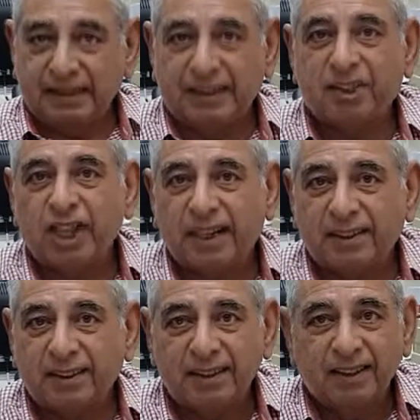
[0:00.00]
check
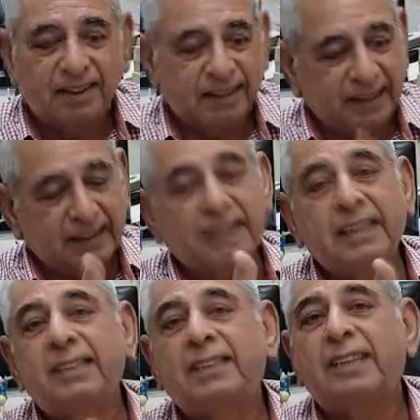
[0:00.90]
that it
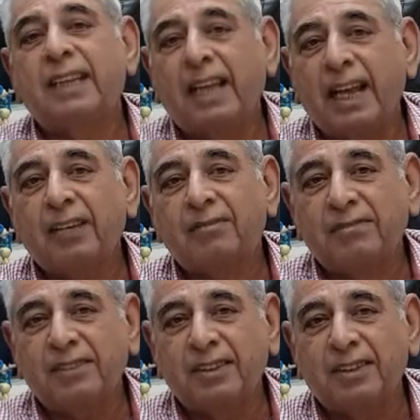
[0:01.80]
is still live.
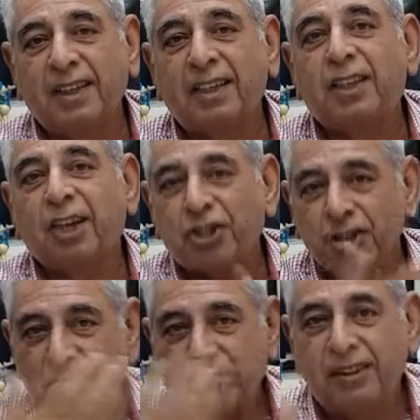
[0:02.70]
The
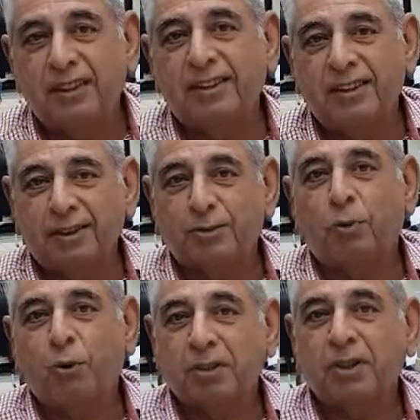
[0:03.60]
induction field is
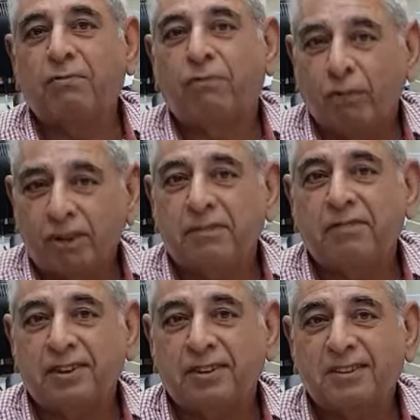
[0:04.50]
more than 40
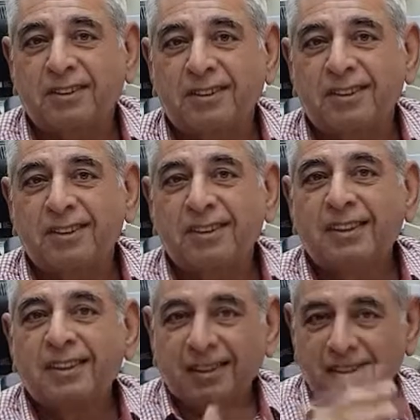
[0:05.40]
feet
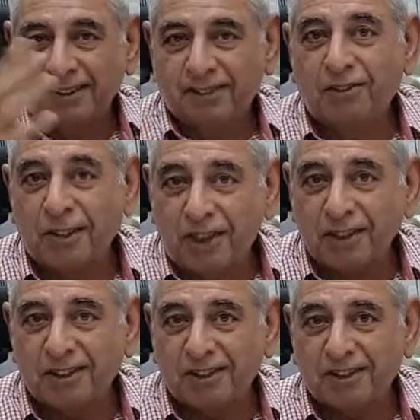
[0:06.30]

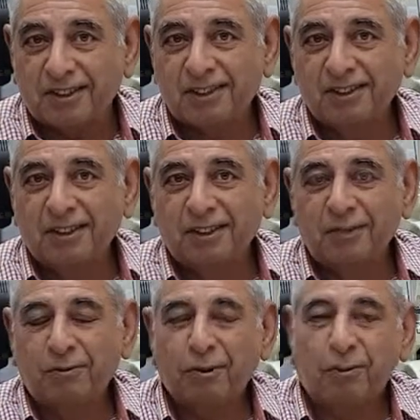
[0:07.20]
radius
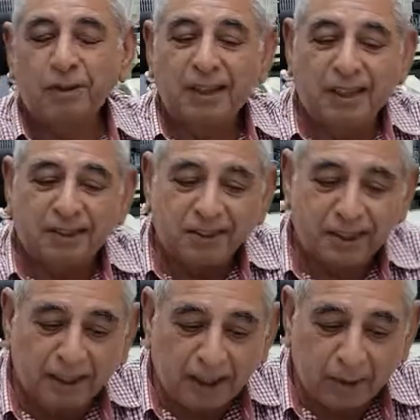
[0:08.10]
from the
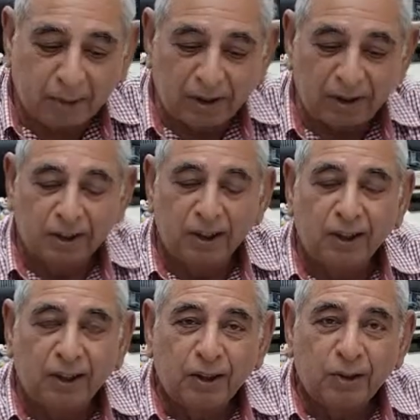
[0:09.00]
electrical cable.
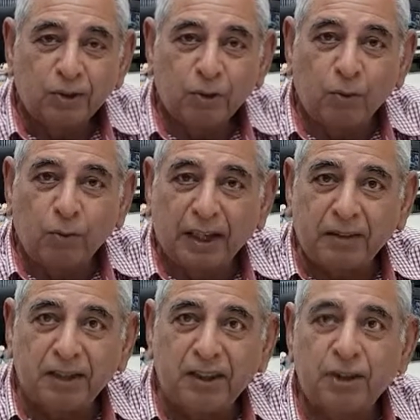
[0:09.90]
So
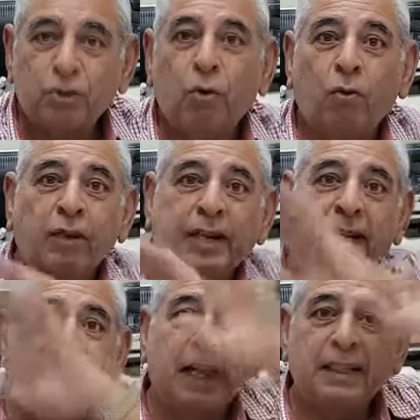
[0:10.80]
wherever these
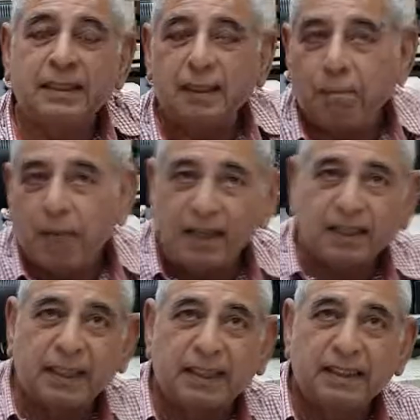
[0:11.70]
overhead lines are
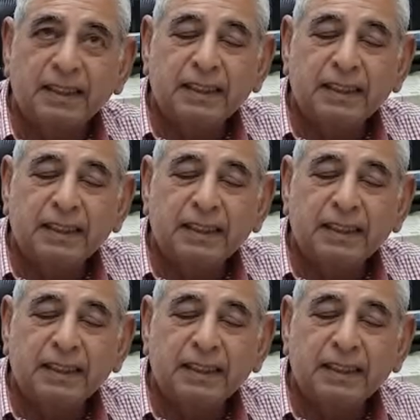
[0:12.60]
passing,